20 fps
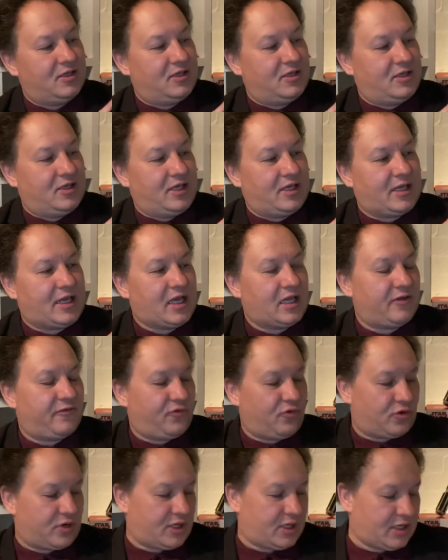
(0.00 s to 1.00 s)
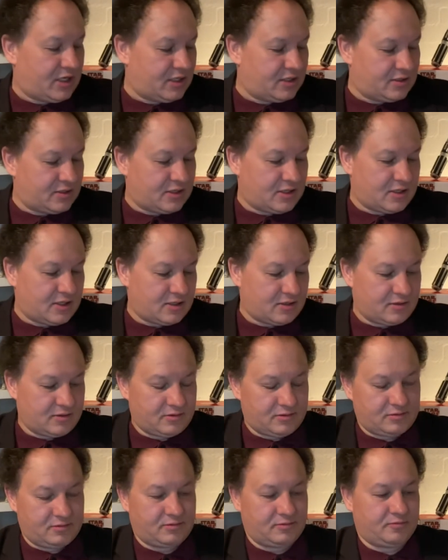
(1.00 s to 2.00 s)
California,
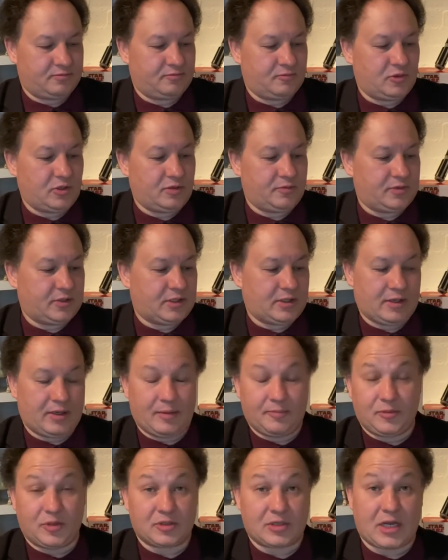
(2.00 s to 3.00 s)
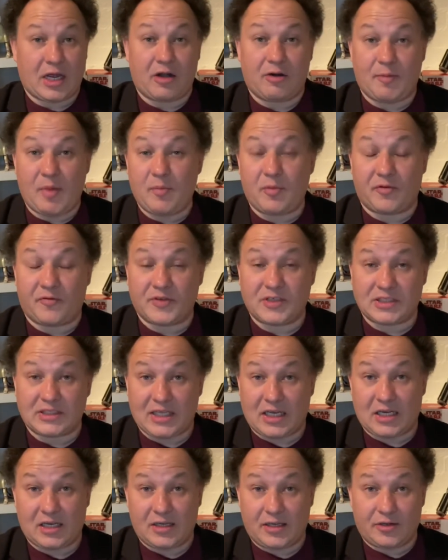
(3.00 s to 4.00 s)
well, can't remember if it's
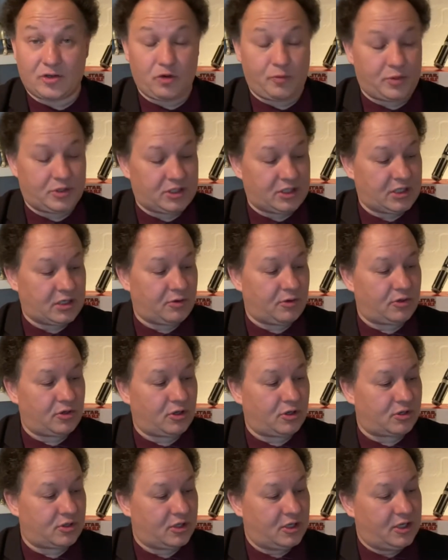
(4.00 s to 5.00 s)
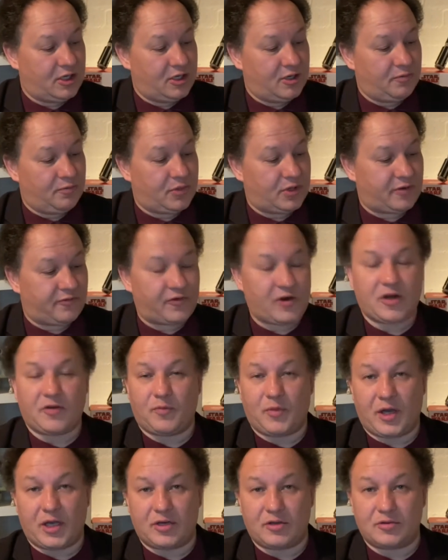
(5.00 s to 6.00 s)
exactly in Cupertino or not, but a friend of
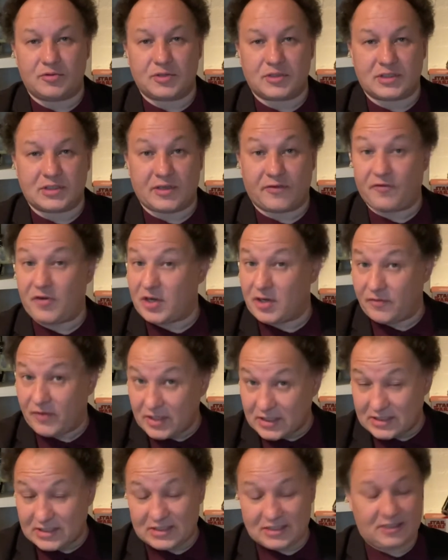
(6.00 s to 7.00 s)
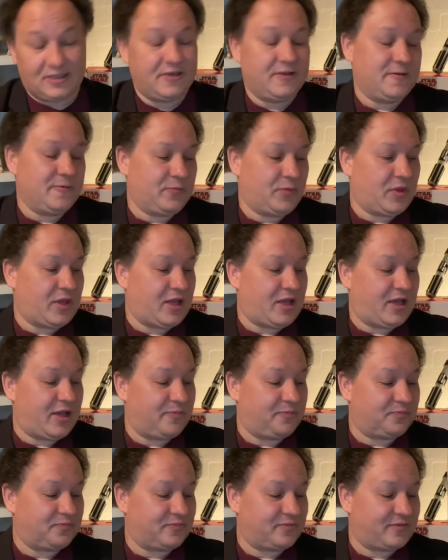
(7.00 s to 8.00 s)
mine who was a friend of his
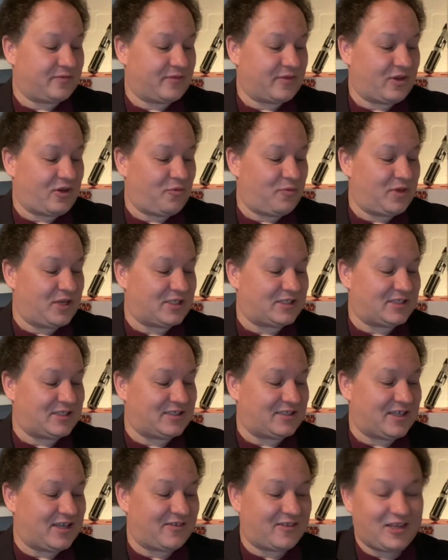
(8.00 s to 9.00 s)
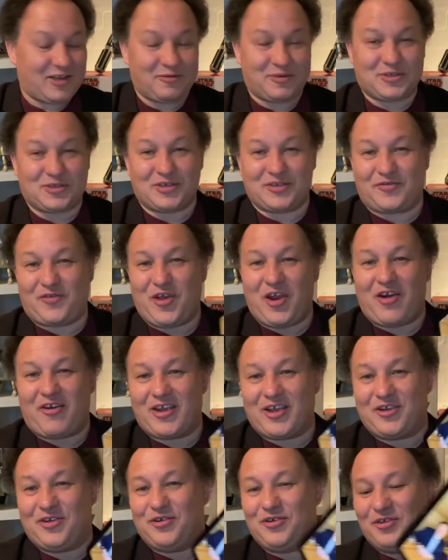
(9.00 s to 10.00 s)
got me to sit down there, which was very
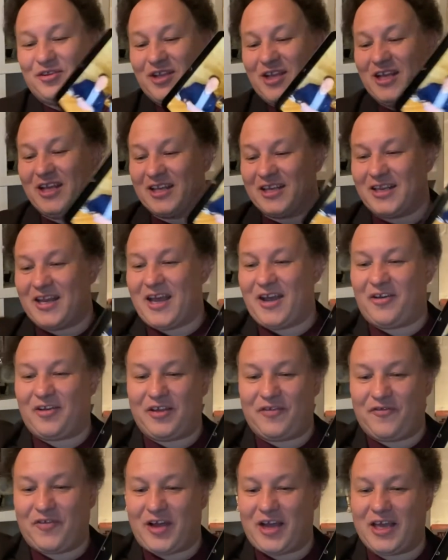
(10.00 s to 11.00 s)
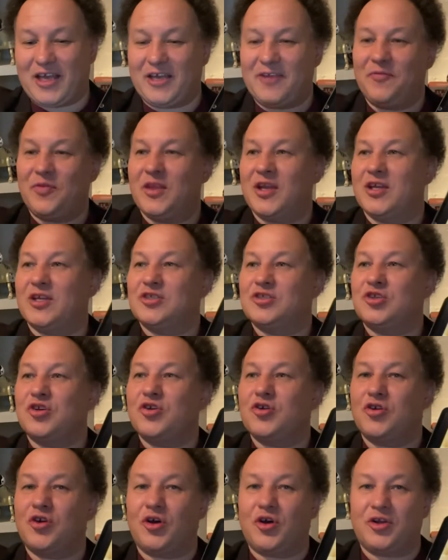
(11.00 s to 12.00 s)
cool. Now, if I
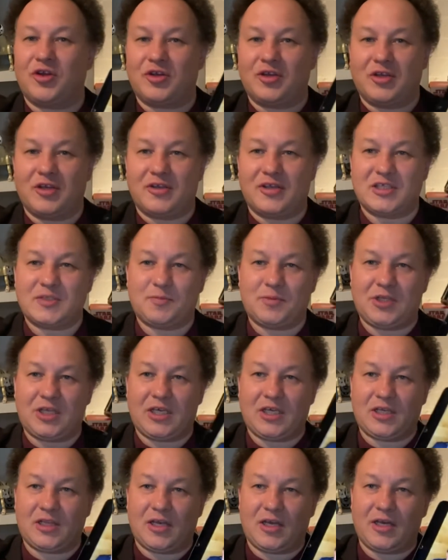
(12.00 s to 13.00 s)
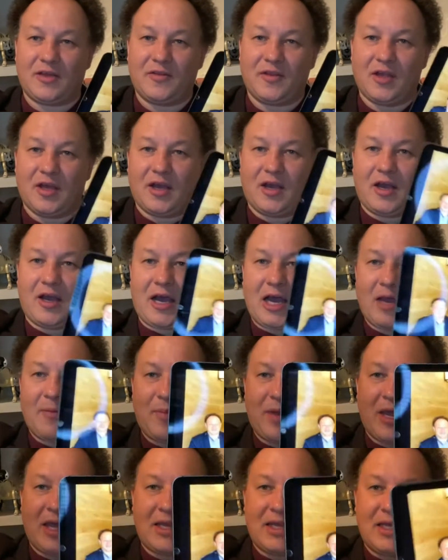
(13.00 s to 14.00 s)
turn on this particular
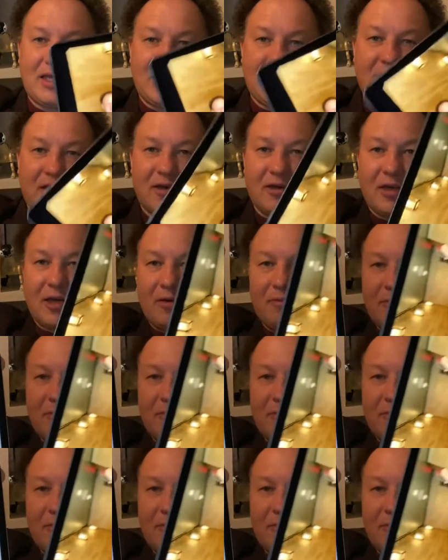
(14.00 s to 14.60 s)
iPad here and